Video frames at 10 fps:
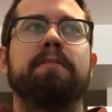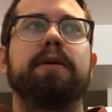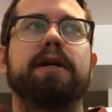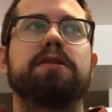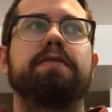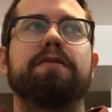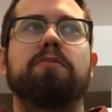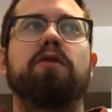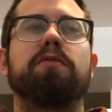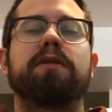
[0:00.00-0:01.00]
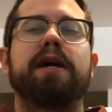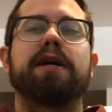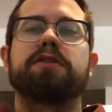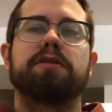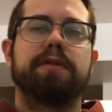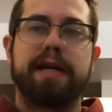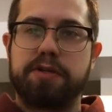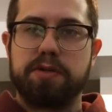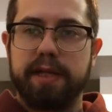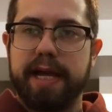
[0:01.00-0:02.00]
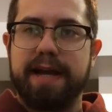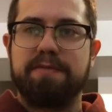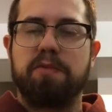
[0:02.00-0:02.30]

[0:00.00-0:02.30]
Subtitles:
Because if you're more relaxed, you'll naturally have